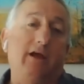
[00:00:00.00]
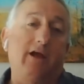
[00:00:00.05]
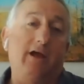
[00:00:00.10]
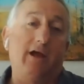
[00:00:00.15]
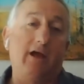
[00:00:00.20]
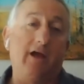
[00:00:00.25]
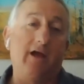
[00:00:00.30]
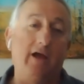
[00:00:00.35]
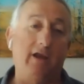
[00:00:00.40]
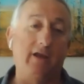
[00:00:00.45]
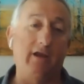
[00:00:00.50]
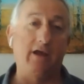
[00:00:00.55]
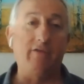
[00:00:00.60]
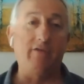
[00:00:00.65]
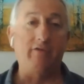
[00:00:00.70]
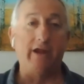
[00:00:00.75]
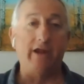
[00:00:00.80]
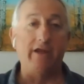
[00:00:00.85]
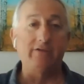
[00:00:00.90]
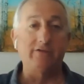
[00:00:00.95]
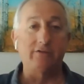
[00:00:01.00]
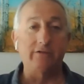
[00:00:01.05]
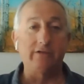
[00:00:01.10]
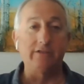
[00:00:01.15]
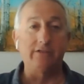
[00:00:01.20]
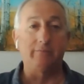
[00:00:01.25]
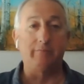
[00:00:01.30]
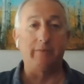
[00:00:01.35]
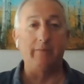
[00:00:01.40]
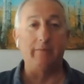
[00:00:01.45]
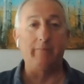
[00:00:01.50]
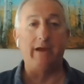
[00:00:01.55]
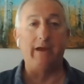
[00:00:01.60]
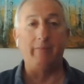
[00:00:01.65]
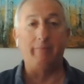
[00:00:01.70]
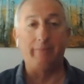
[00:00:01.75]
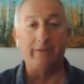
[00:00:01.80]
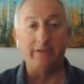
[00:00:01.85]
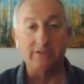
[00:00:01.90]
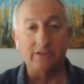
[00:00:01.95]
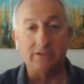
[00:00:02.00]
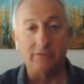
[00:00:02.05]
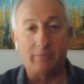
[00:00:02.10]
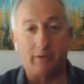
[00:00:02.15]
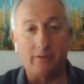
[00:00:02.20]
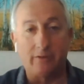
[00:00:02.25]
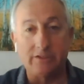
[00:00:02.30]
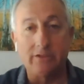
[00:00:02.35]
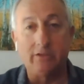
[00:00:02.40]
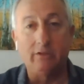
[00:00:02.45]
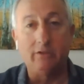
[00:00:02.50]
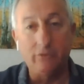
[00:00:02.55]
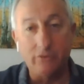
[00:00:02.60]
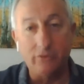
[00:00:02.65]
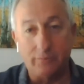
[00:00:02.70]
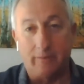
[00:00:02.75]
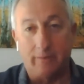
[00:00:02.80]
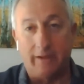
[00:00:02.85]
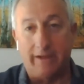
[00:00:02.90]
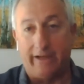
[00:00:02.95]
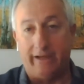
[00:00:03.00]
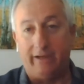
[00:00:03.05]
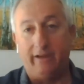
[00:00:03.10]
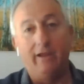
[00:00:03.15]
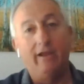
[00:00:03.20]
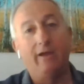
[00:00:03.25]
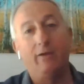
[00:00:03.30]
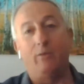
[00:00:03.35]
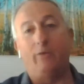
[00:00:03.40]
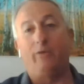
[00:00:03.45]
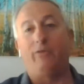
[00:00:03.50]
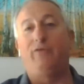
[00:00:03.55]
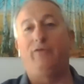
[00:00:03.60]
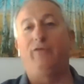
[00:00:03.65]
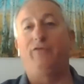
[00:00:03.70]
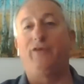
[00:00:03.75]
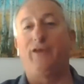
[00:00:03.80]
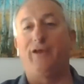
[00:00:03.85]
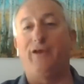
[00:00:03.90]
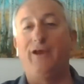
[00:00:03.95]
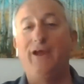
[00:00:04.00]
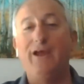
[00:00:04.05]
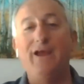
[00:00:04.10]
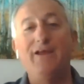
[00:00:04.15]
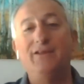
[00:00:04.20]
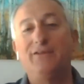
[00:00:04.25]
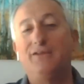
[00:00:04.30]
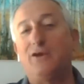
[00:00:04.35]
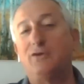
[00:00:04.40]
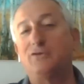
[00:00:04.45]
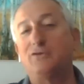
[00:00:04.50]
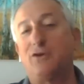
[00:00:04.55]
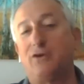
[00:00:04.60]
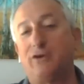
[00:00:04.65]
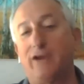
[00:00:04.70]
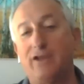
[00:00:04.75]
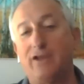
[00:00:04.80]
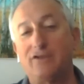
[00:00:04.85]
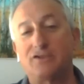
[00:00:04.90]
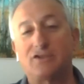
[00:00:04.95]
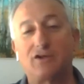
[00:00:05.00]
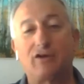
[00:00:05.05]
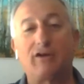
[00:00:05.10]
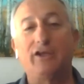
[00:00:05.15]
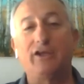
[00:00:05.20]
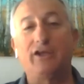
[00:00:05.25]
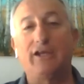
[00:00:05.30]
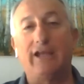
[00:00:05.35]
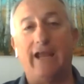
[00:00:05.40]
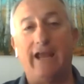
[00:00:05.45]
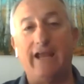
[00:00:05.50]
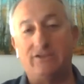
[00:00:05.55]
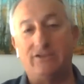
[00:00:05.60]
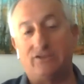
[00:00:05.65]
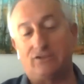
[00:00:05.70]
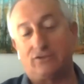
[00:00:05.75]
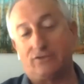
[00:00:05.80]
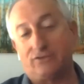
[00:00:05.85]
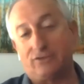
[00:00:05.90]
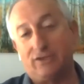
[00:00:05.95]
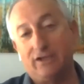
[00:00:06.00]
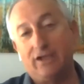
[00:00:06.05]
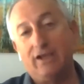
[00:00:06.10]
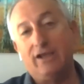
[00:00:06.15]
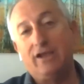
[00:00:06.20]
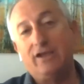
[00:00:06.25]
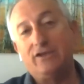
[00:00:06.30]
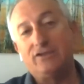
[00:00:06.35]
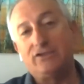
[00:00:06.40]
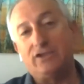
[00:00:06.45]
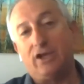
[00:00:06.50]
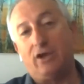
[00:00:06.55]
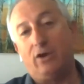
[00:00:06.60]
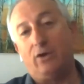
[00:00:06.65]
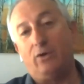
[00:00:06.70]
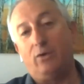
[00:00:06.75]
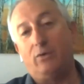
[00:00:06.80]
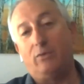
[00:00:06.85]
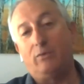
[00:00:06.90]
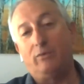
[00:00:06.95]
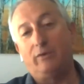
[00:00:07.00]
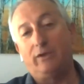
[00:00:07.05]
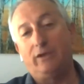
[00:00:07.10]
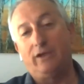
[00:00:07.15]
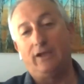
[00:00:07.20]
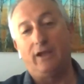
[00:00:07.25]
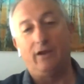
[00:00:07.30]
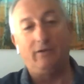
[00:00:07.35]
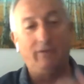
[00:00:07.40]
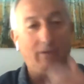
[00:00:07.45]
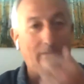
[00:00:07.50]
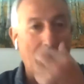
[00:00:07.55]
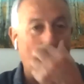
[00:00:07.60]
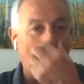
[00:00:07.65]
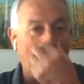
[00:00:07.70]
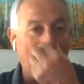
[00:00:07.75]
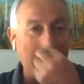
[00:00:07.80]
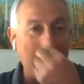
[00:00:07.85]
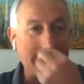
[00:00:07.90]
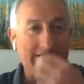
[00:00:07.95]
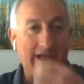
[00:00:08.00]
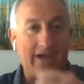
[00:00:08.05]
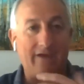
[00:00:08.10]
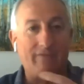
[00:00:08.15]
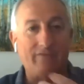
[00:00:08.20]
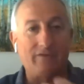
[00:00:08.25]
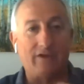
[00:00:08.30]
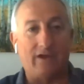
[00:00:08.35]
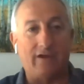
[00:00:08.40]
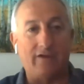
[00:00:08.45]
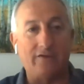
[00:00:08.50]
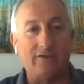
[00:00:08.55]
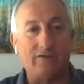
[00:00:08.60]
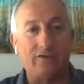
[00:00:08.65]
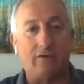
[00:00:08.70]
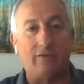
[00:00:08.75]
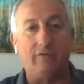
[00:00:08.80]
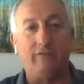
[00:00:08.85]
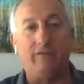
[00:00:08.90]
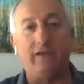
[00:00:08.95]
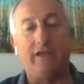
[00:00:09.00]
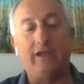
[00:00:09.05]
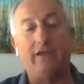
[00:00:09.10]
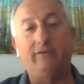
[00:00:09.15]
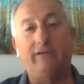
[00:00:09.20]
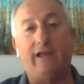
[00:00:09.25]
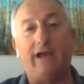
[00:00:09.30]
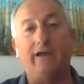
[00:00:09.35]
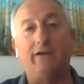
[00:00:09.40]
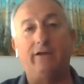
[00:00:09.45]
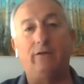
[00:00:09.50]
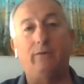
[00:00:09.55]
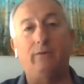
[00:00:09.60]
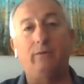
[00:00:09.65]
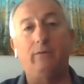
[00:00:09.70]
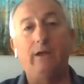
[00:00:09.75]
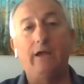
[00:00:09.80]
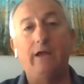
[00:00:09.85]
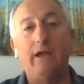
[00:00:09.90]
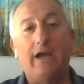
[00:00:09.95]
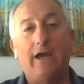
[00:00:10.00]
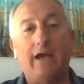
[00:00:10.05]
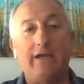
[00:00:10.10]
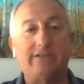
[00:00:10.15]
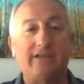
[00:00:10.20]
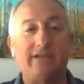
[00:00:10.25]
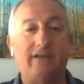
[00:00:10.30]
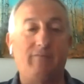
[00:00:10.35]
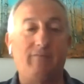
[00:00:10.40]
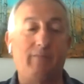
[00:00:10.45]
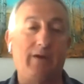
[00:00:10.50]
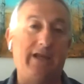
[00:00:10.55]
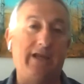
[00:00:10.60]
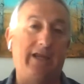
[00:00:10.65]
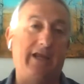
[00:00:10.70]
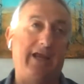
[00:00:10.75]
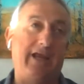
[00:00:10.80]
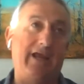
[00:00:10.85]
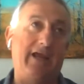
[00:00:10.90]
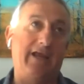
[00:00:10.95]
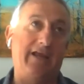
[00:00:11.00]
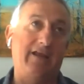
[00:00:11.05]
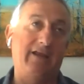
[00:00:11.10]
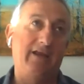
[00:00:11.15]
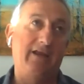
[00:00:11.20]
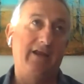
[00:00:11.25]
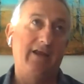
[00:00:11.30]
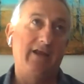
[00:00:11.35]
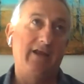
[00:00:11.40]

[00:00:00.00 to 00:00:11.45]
Another answer is be a bad business person, lose money. Those aren't necessarily good answers. So, you always have certain things. How do I save money? And,